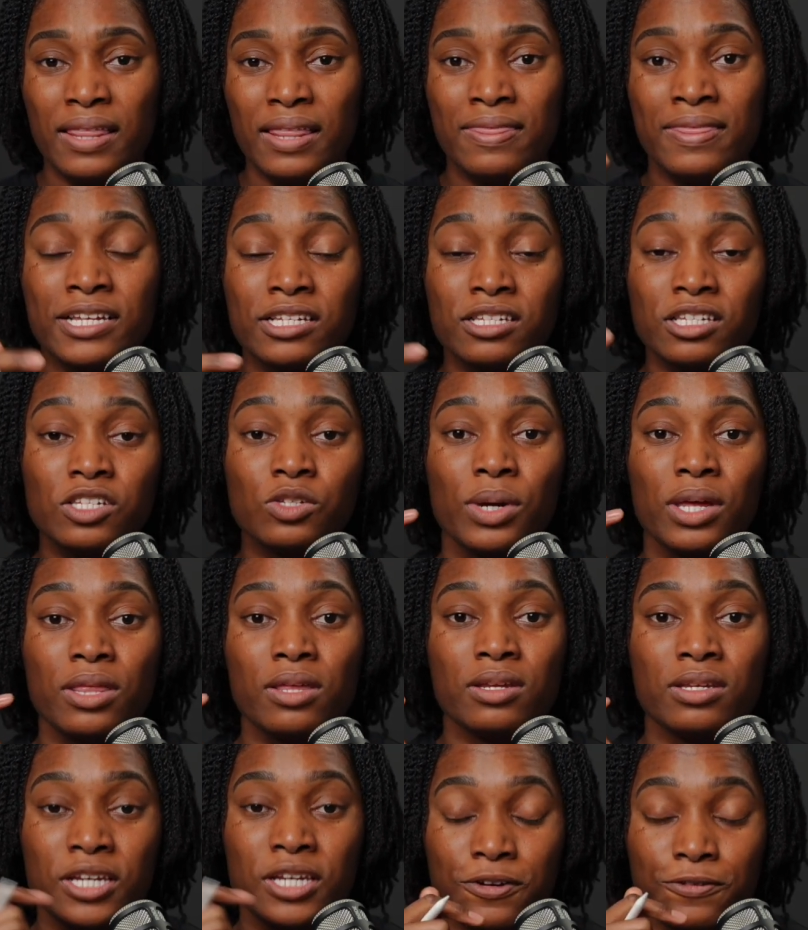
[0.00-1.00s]
this is where
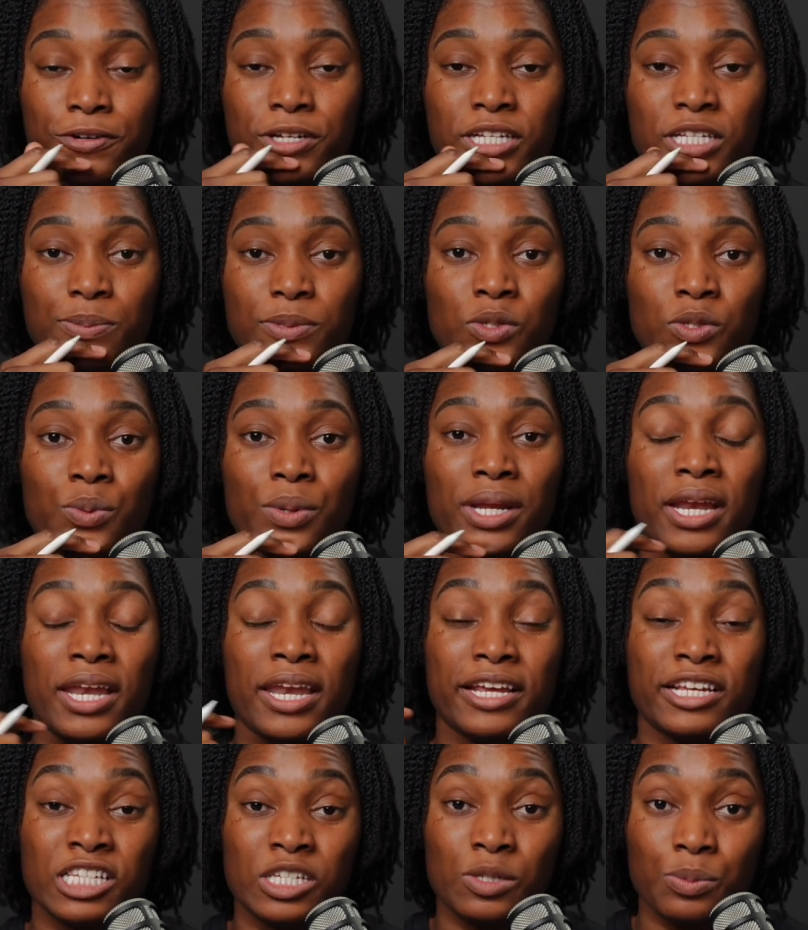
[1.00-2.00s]
the difference between an
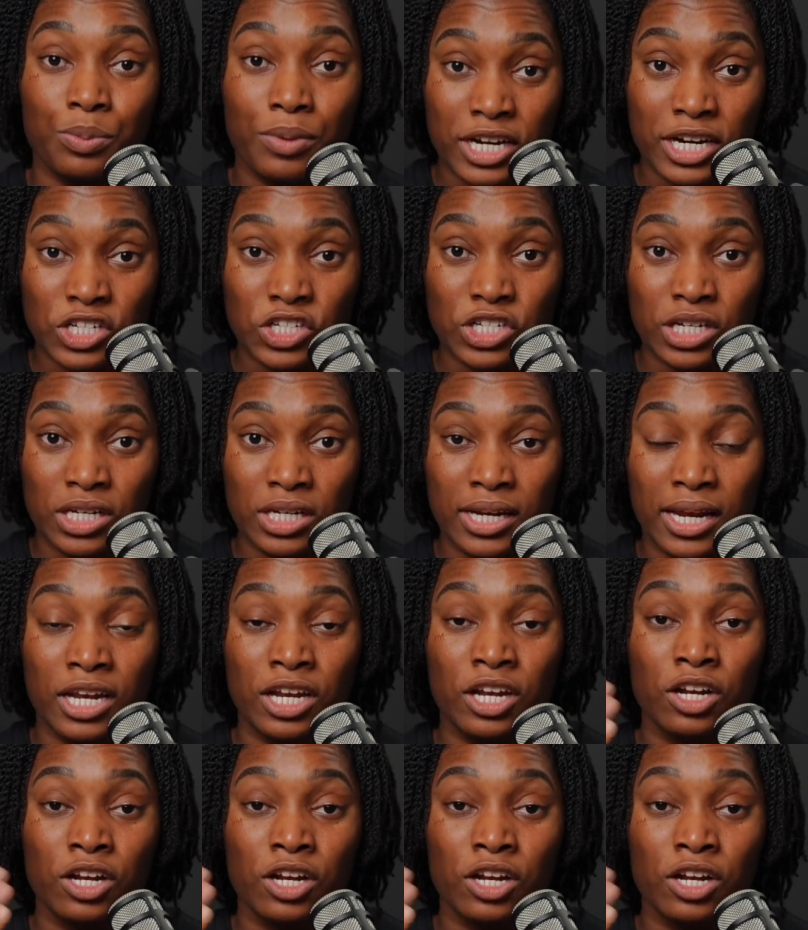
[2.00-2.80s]
expression and an